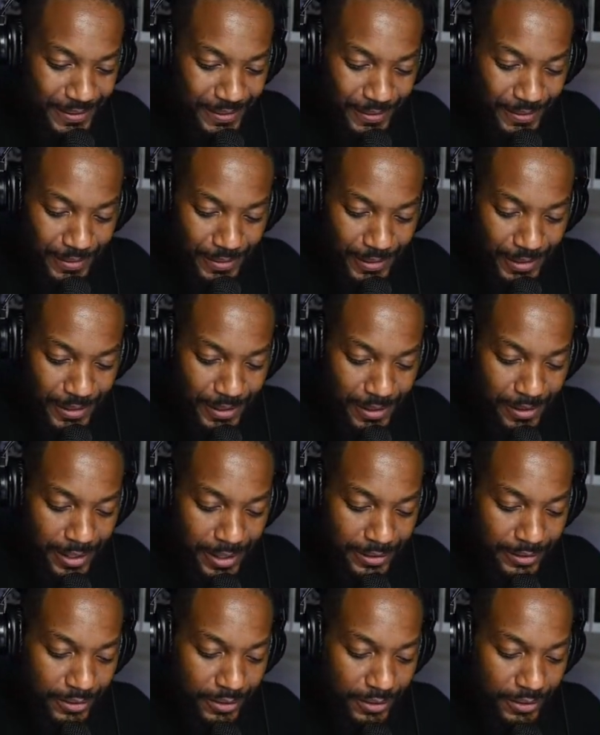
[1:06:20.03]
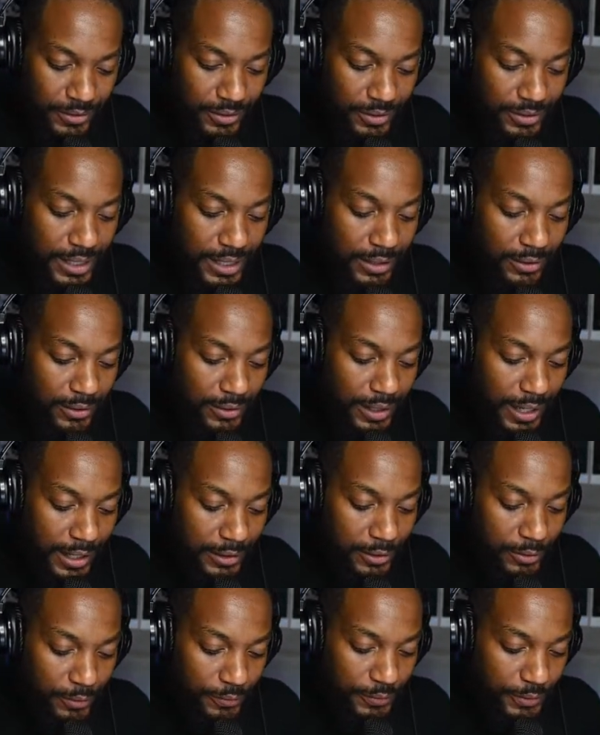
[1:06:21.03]
All right, so Donald, I don't
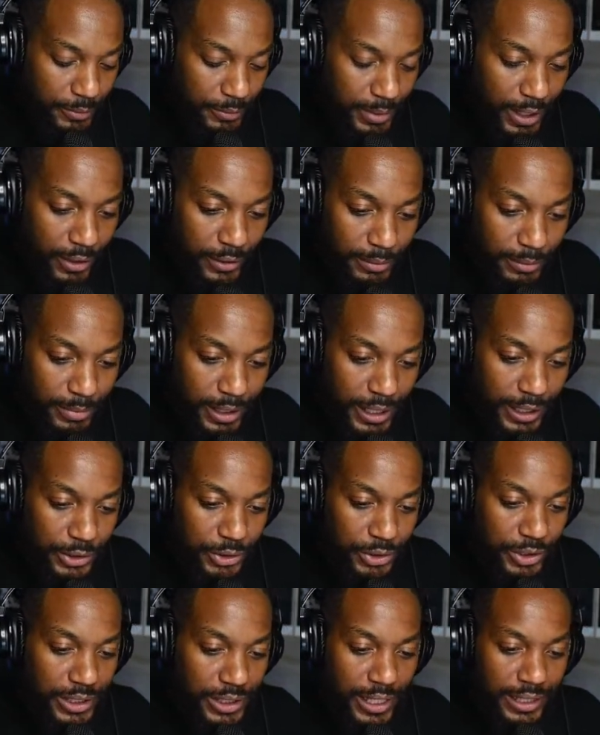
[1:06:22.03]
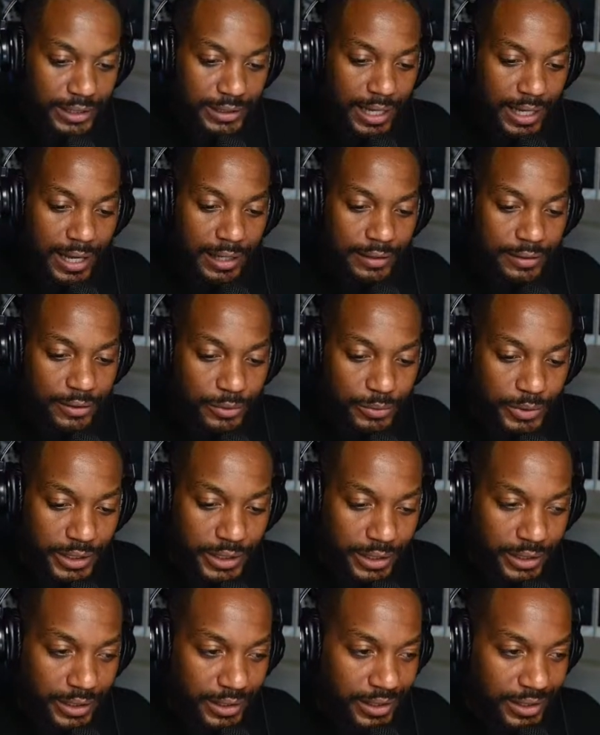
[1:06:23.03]
know if you're about it, but I usually like to ask three
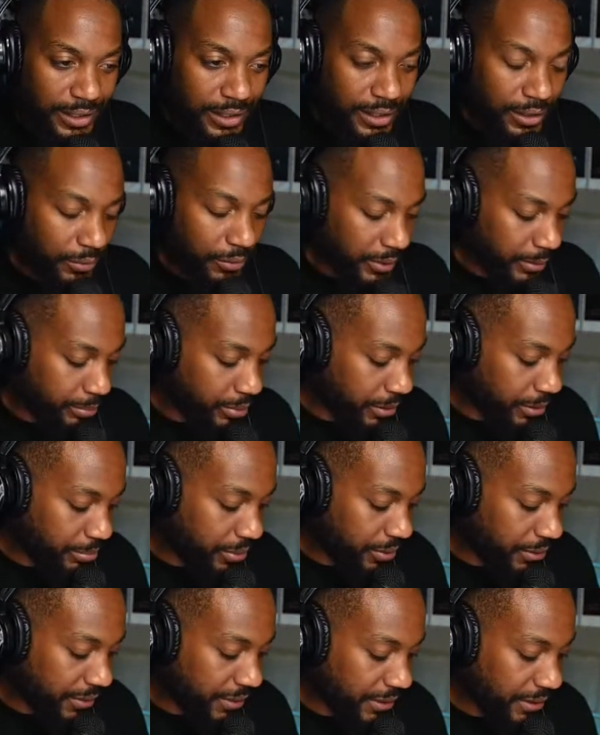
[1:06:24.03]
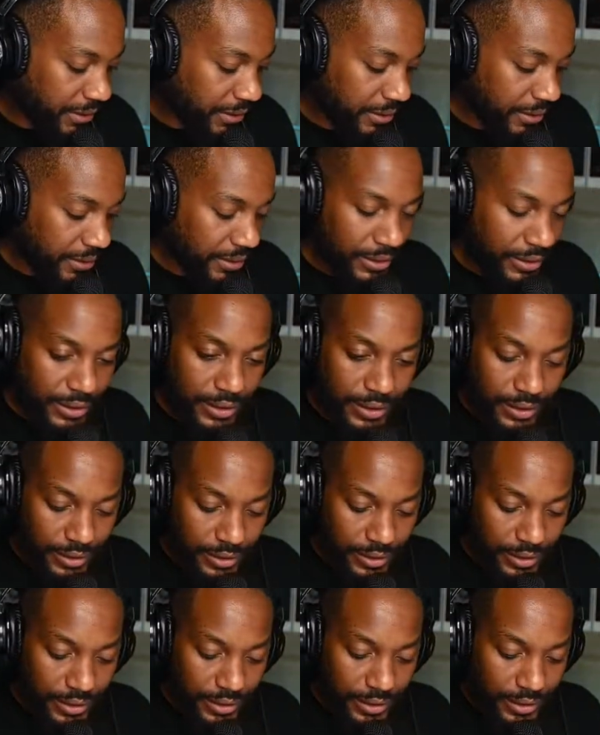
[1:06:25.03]
per person.
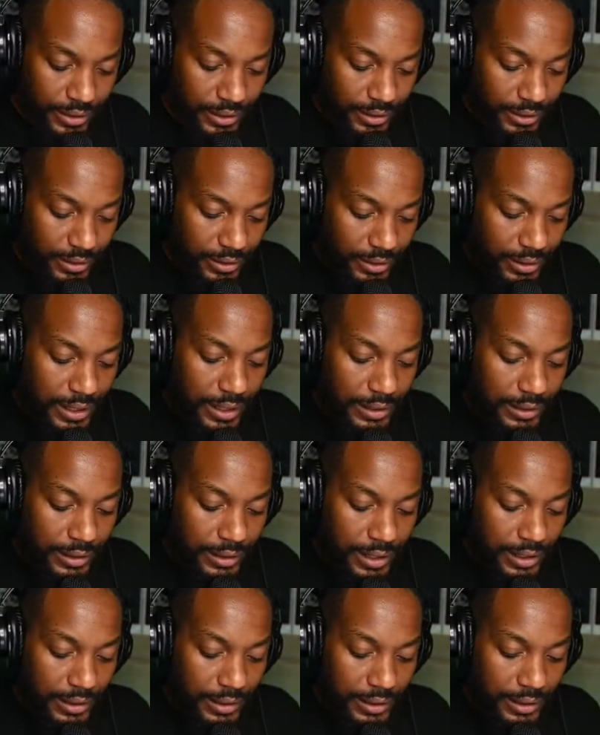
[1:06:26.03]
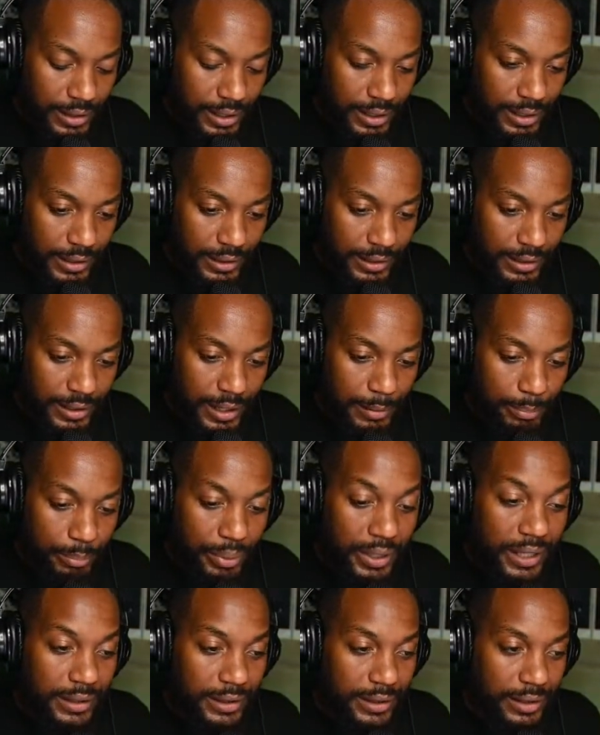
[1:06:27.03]
Can I
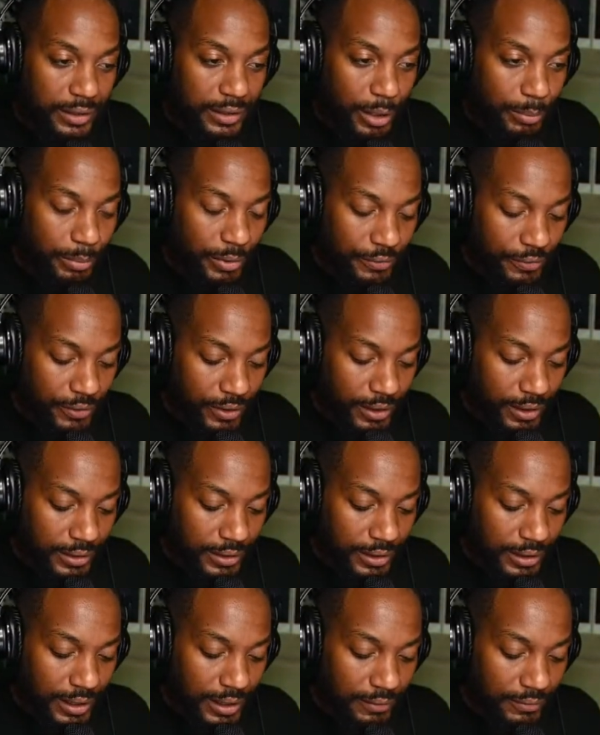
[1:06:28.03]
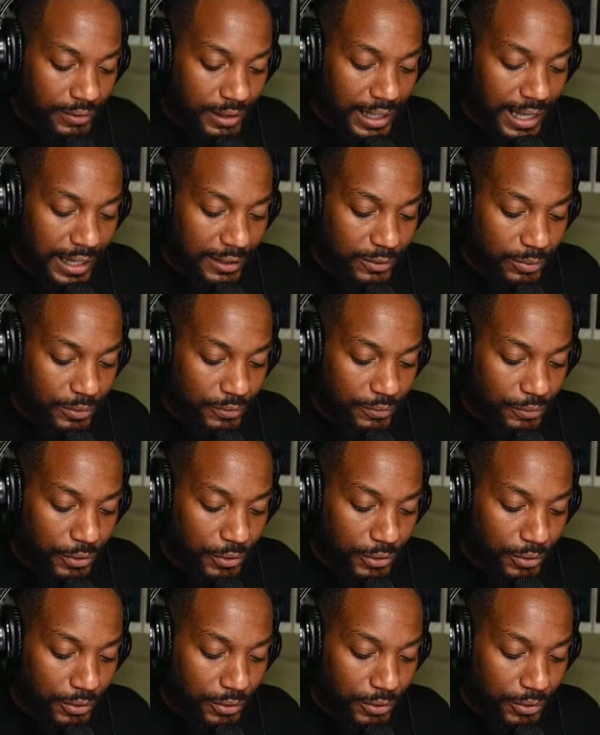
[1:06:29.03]
pick the number for the last one for you?